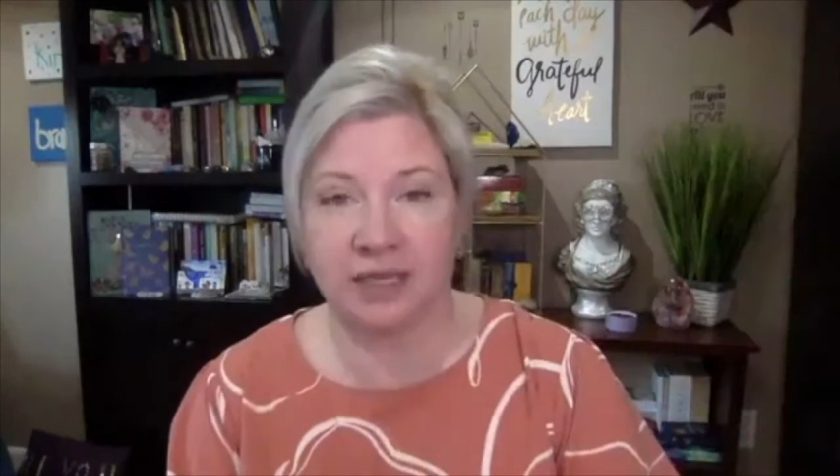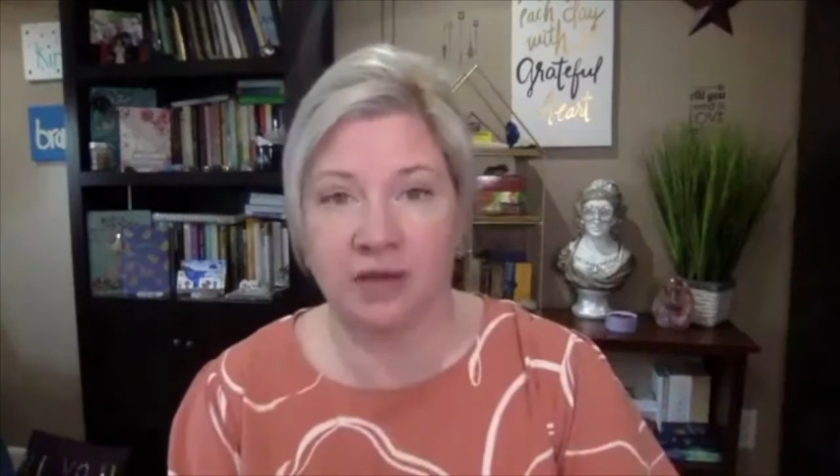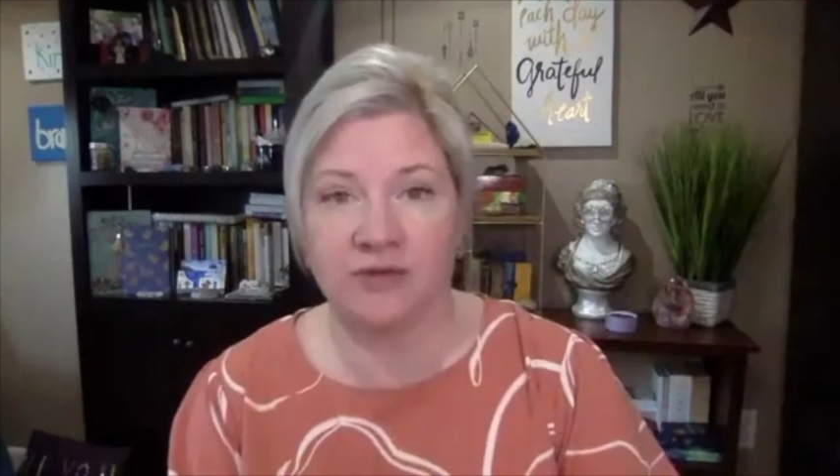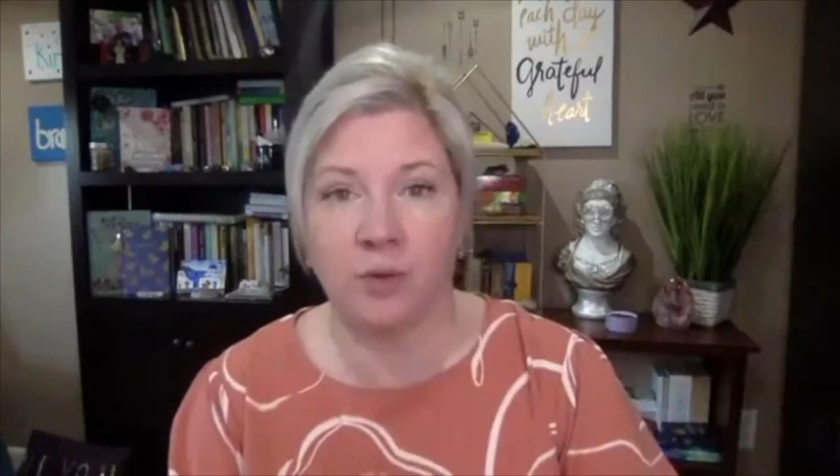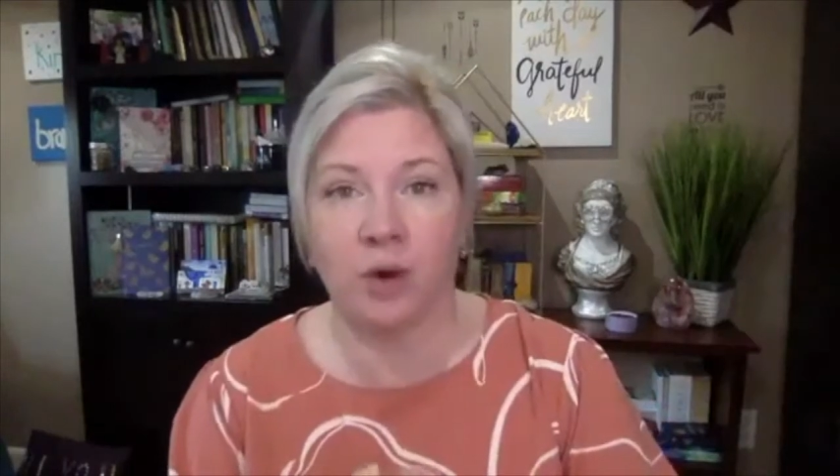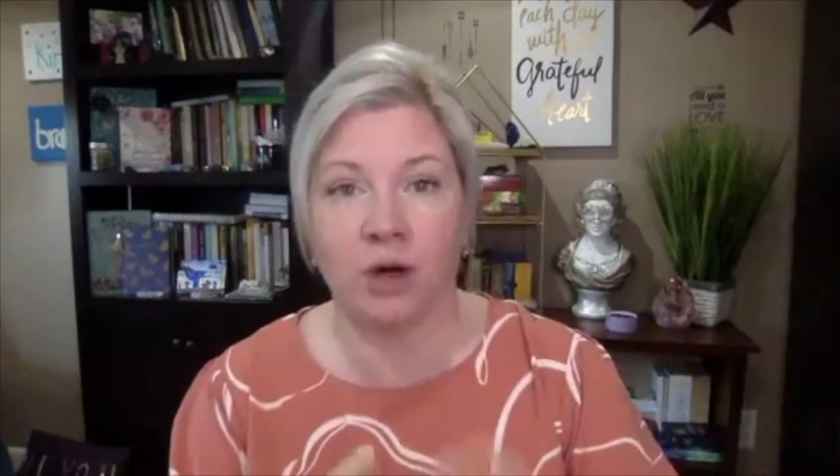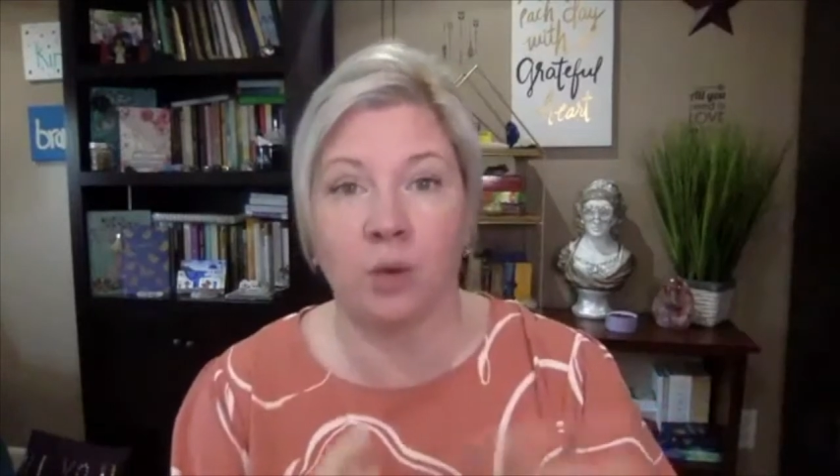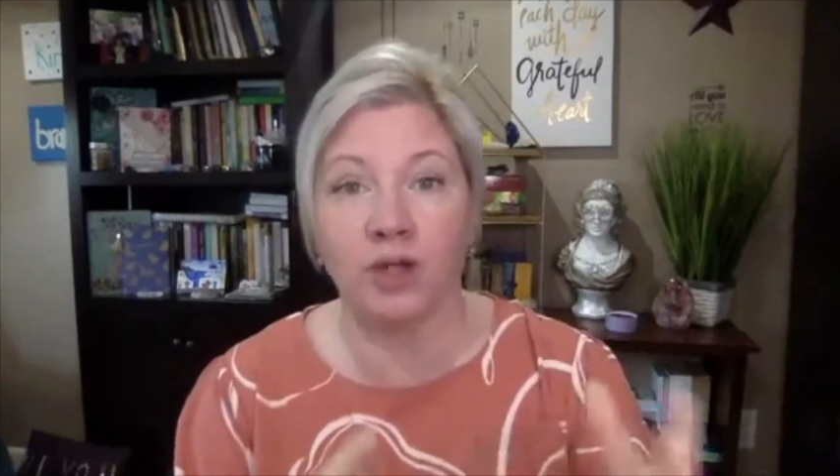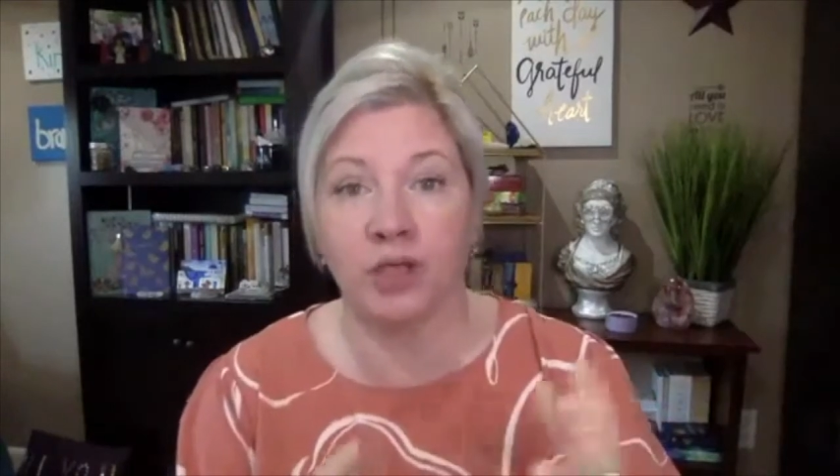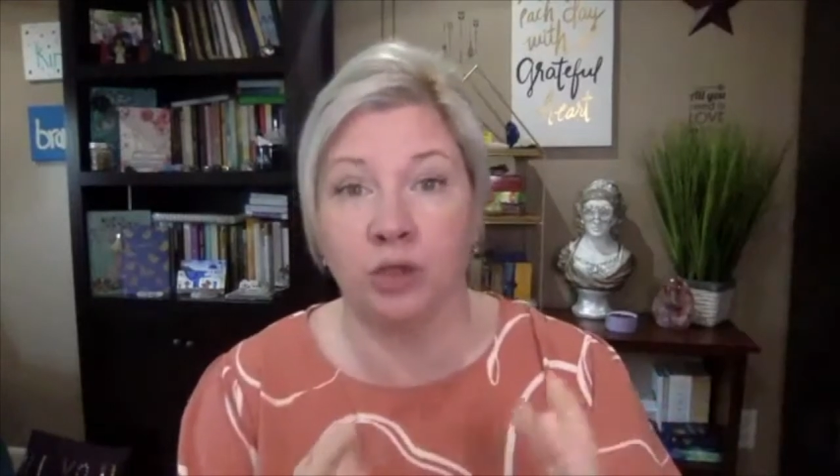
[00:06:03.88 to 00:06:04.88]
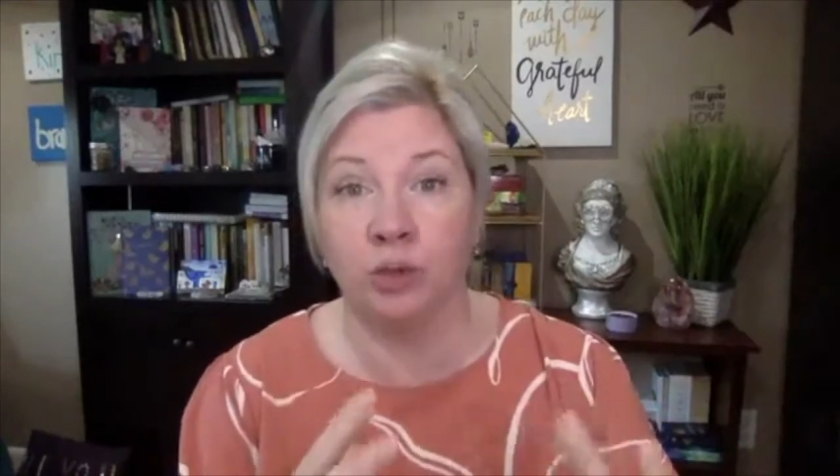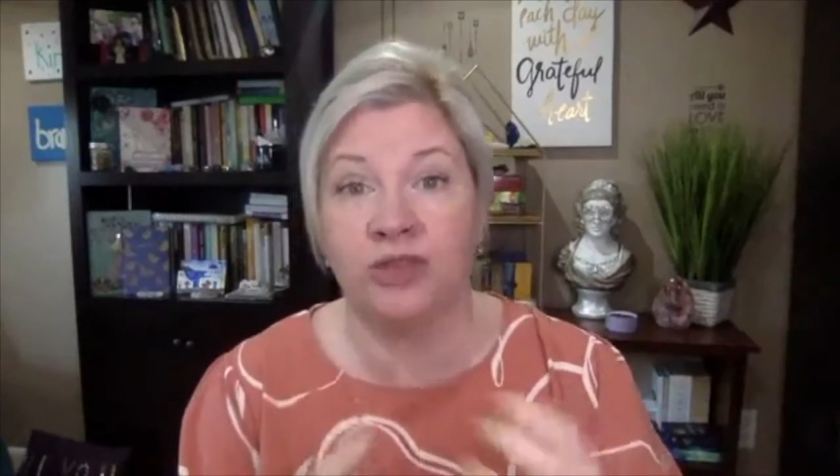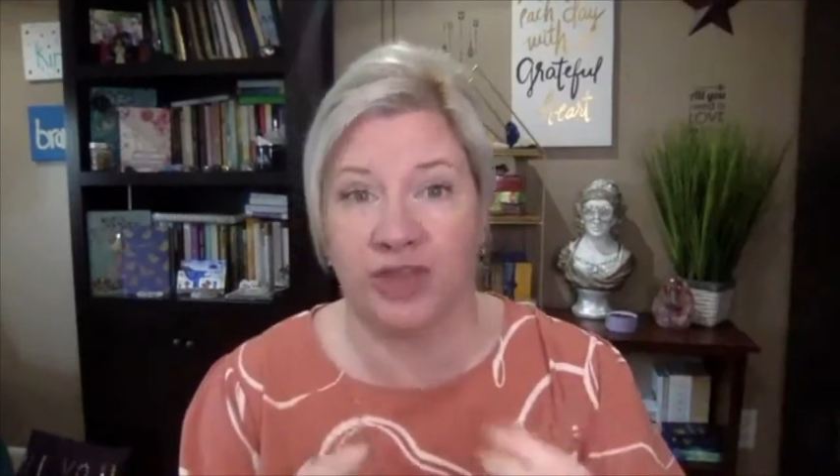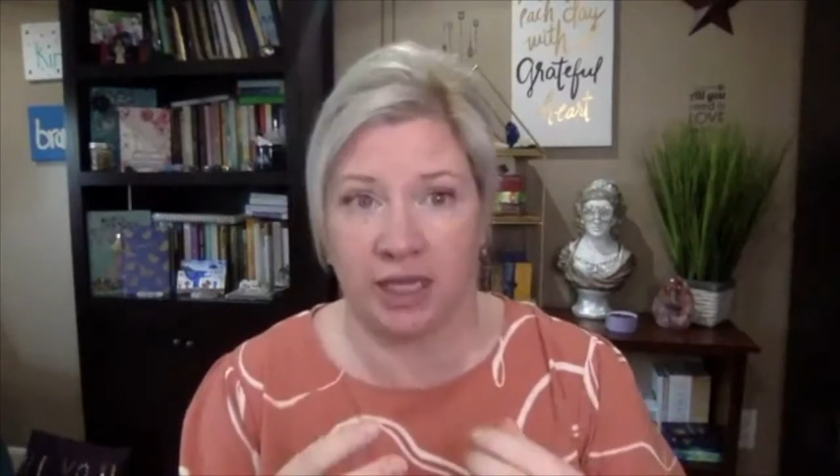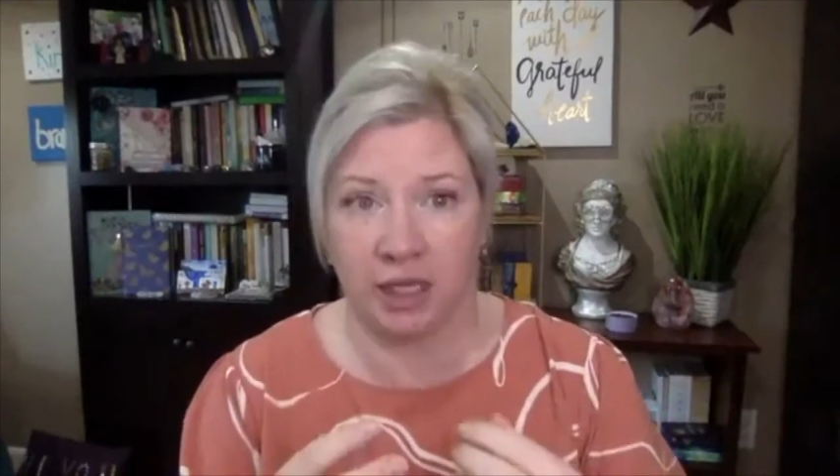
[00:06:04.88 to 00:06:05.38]
for, or what you
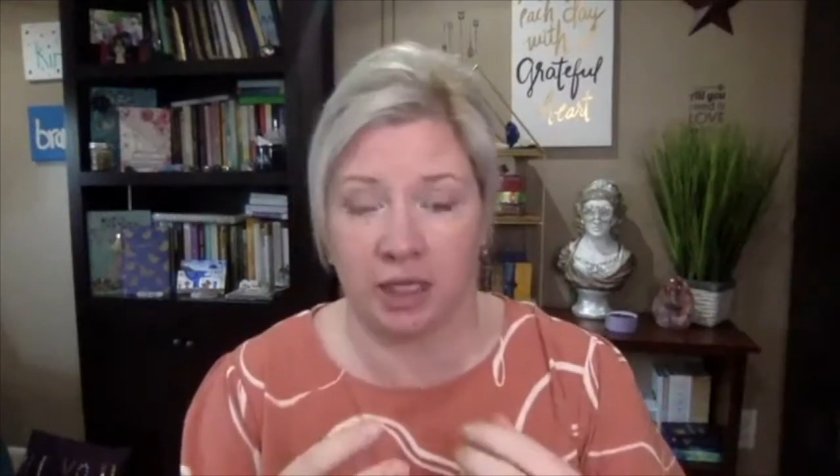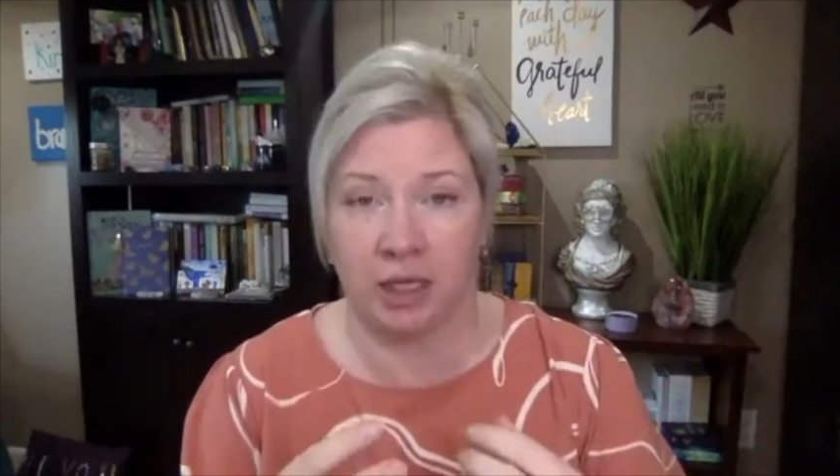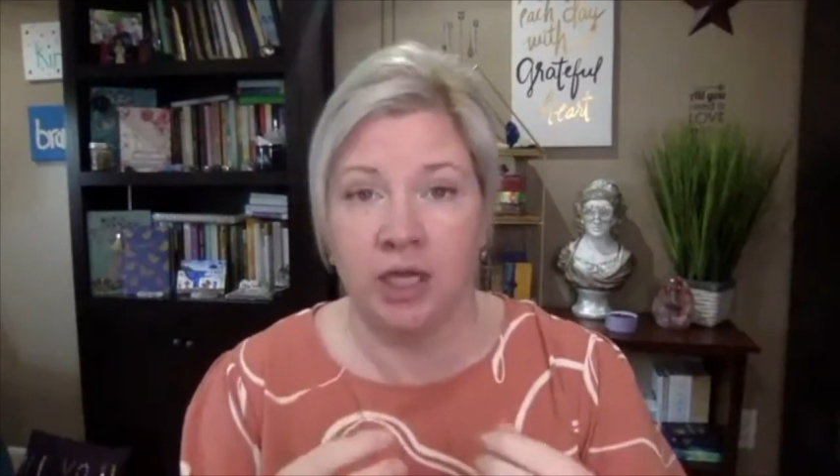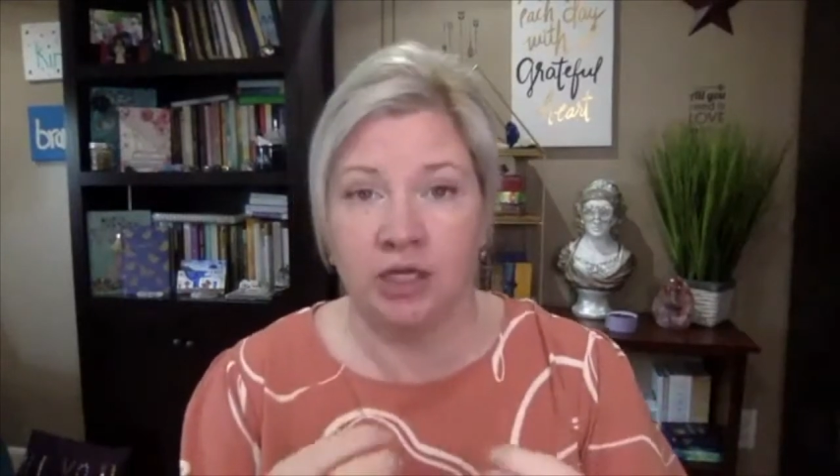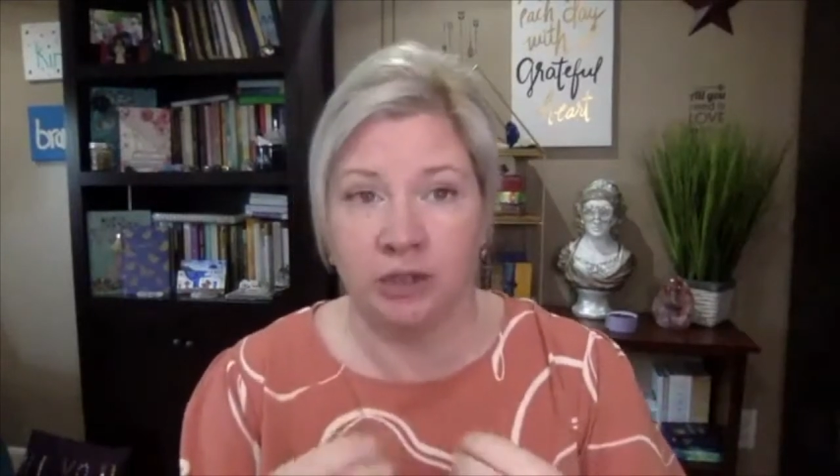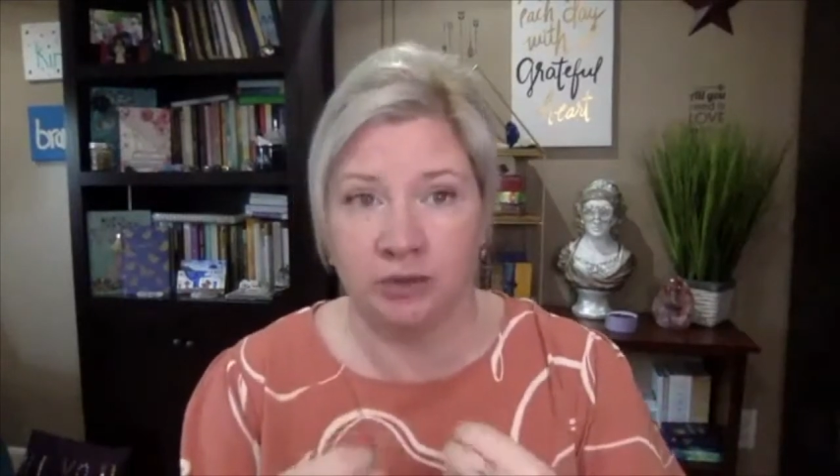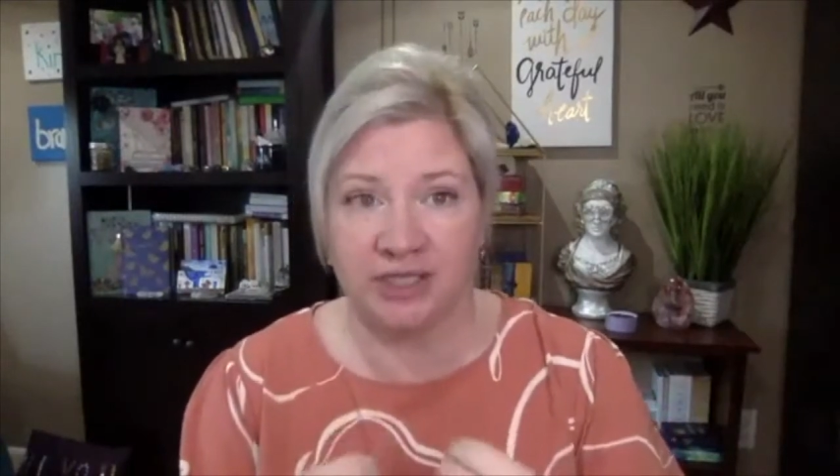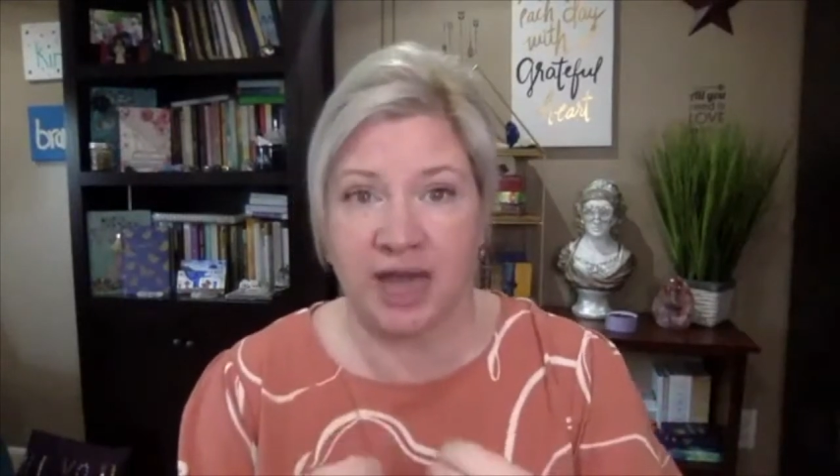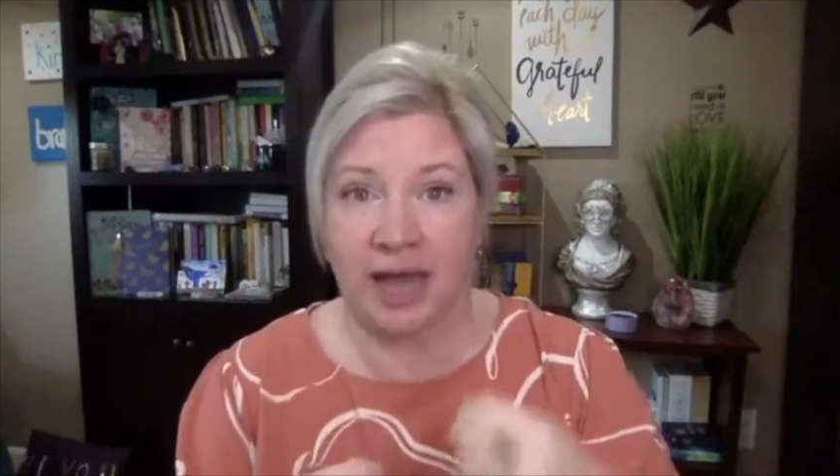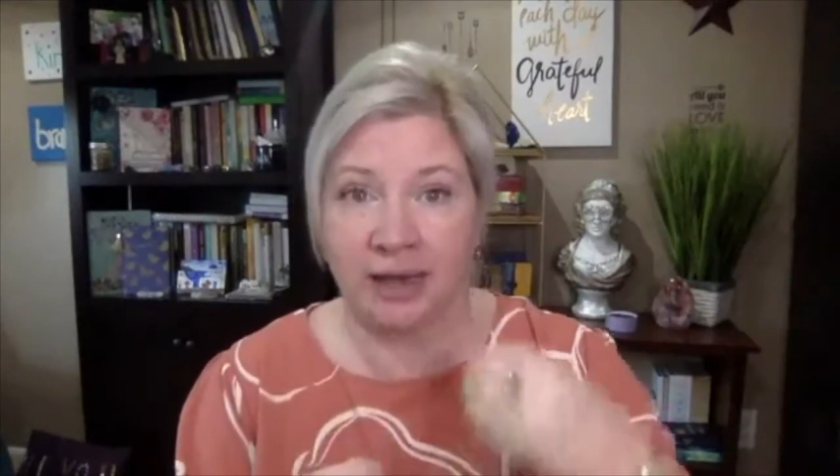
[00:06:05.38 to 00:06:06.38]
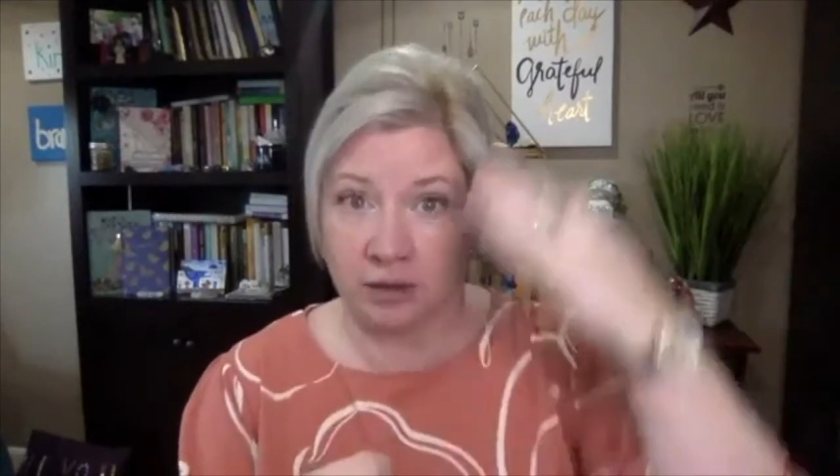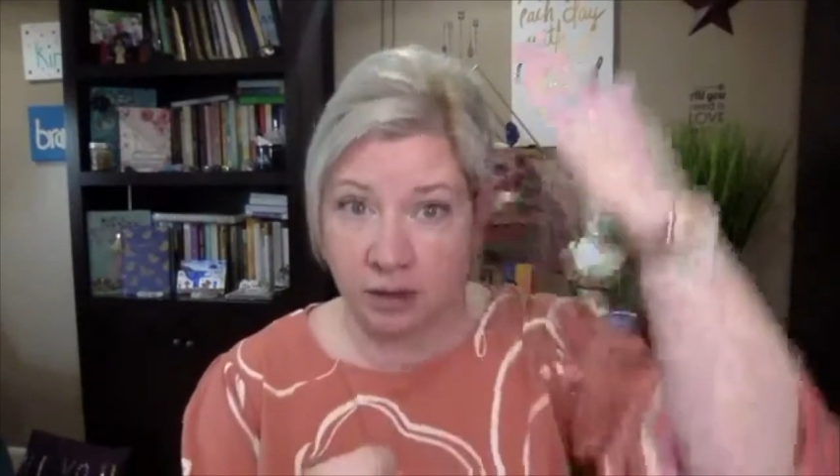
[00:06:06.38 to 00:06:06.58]
think you desire,